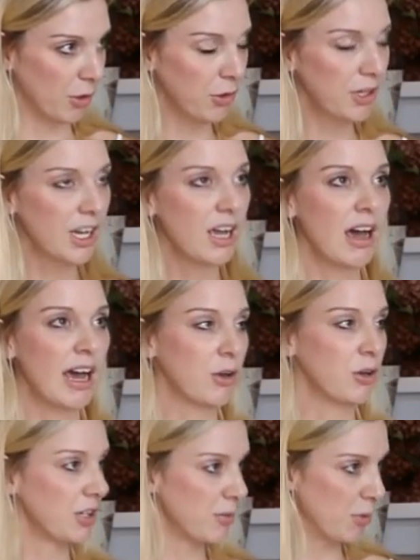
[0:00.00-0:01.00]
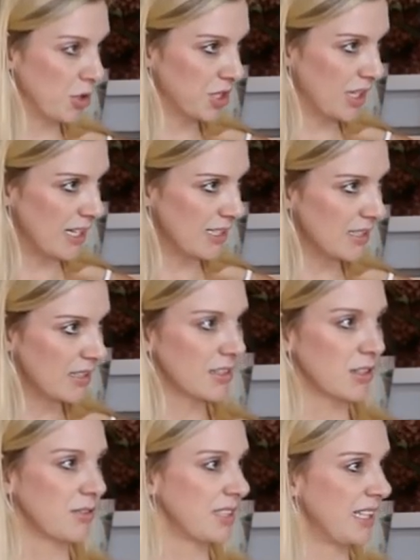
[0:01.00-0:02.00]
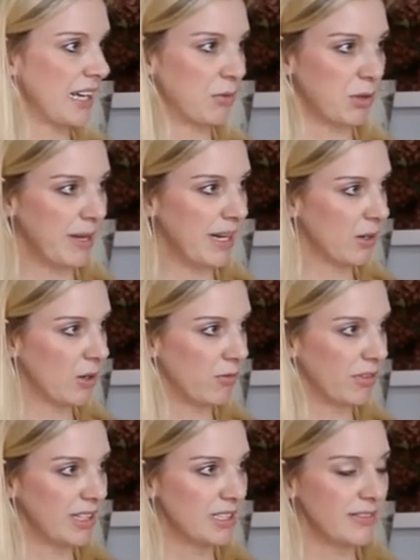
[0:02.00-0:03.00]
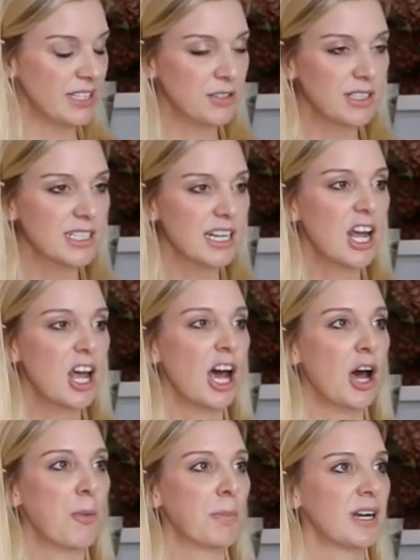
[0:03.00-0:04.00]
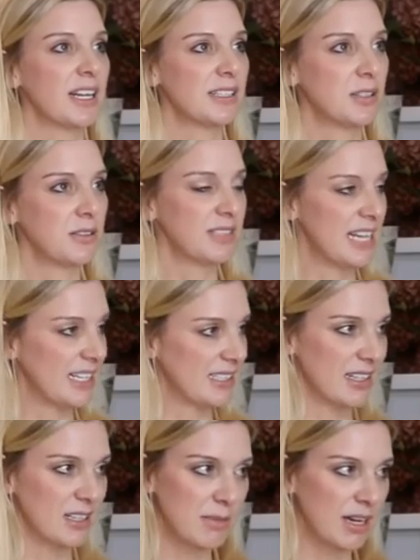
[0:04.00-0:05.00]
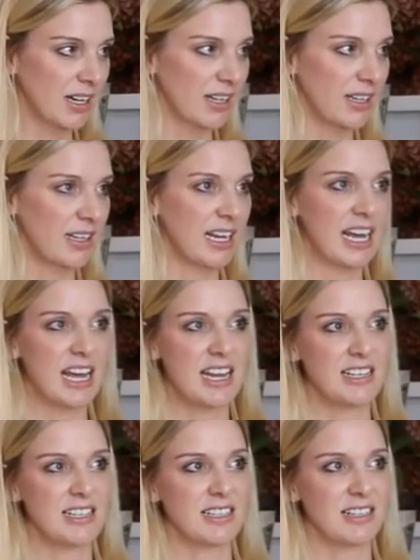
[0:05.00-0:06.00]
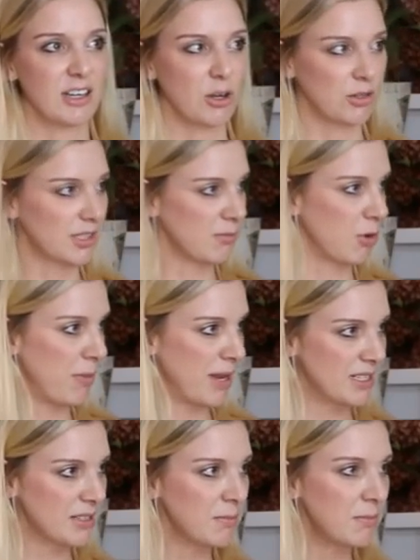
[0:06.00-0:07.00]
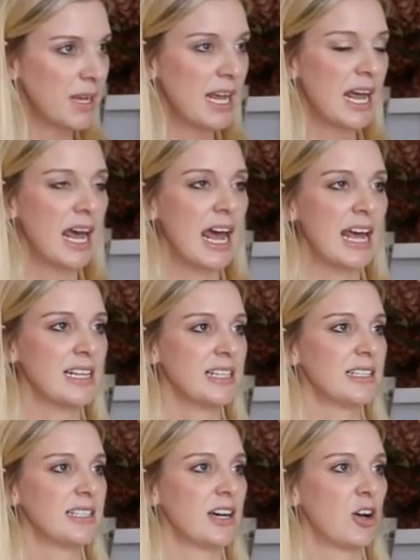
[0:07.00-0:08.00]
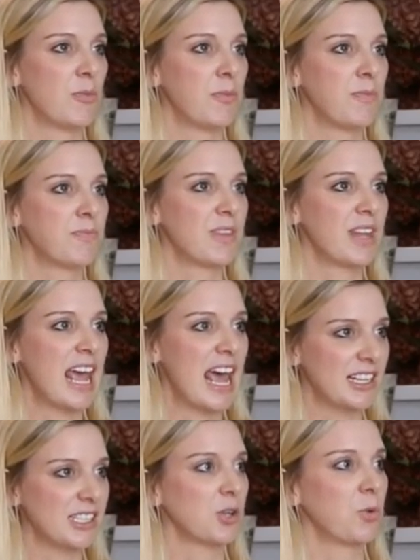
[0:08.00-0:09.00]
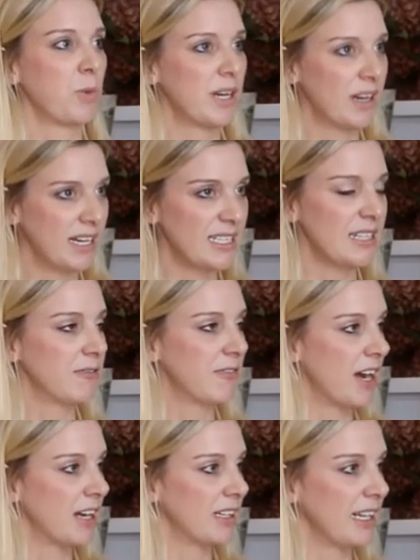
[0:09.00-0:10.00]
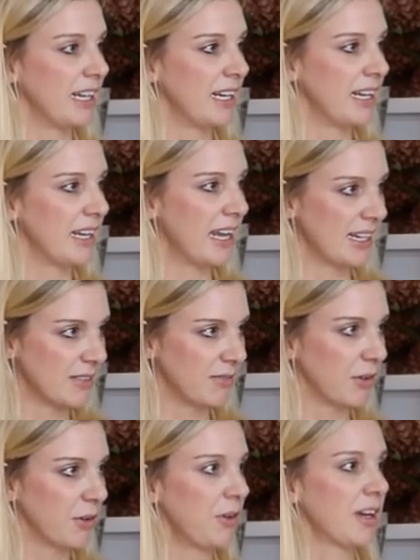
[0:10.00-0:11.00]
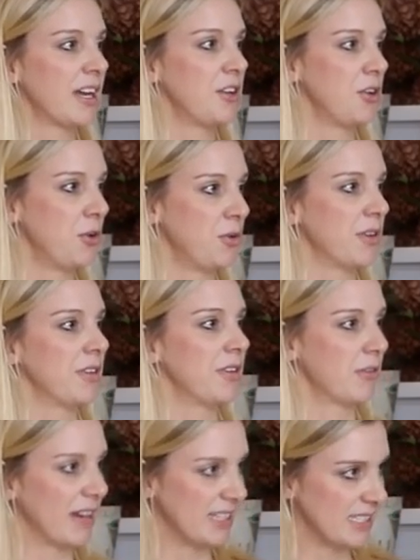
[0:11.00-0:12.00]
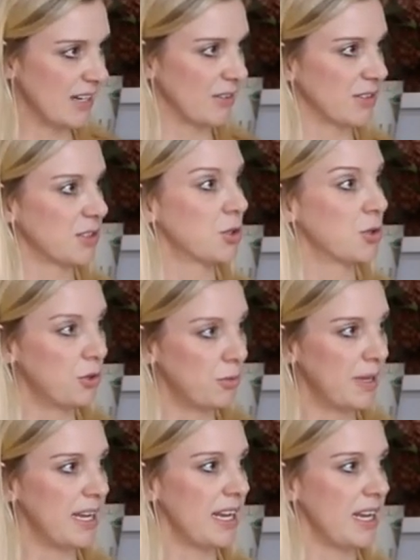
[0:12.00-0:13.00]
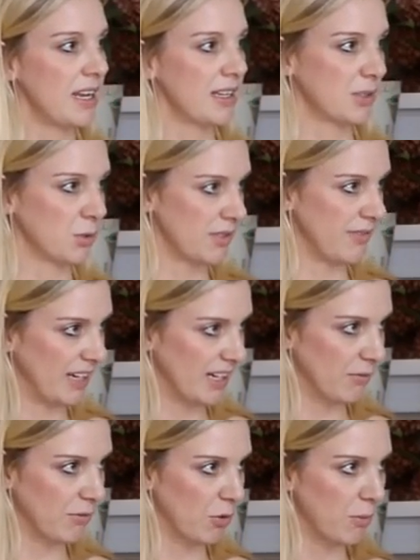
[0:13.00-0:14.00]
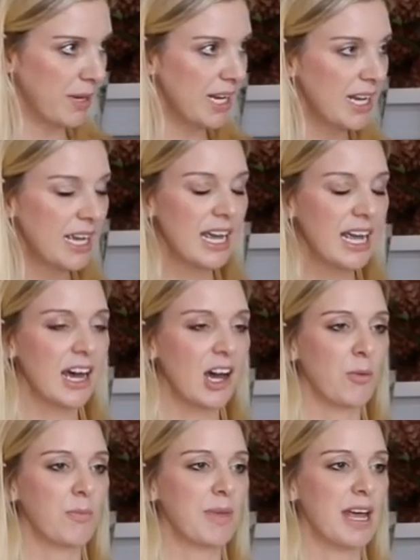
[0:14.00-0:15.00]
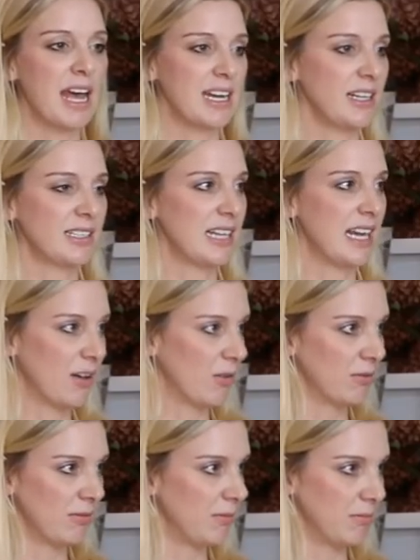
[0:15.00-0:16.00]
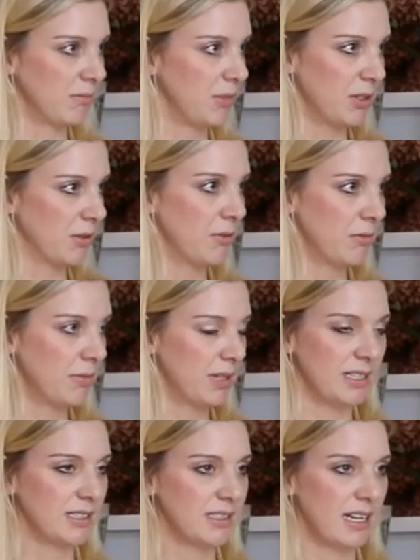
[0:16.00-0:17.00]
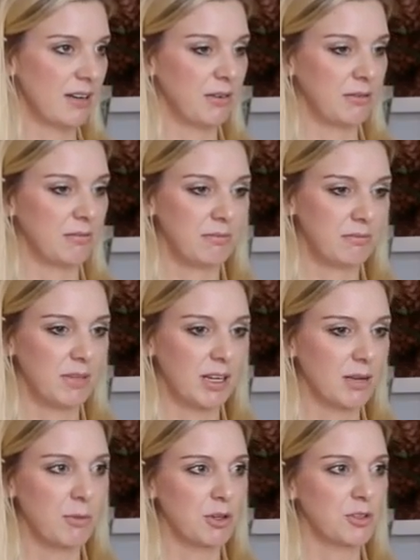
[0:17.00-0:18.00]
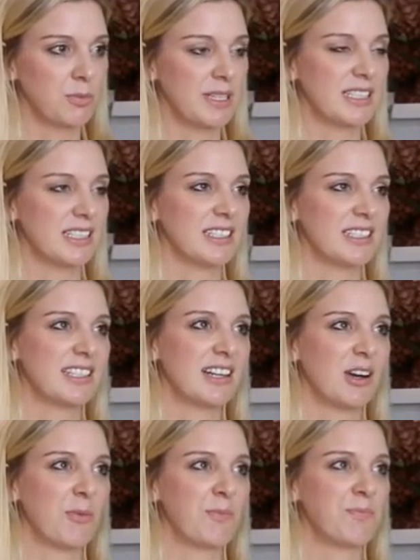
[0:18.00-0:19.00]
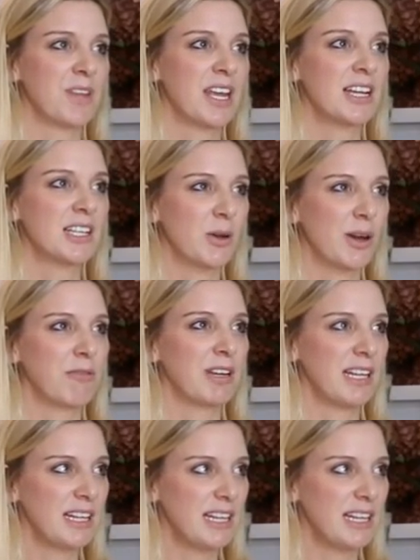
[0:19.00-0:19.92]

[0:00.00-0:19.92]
Vogue. I couldn't commercialise it, because obviously that would have been a conflict of interest. Mm. Um, but I sort of tested the market and got some momentum. Mm. And um, And so when I did finally exit Vogue, I knew that The Grace Tales could be a source of income for me. Mm. Um, and it's now, you know, it's now a commercial business. Um, so I really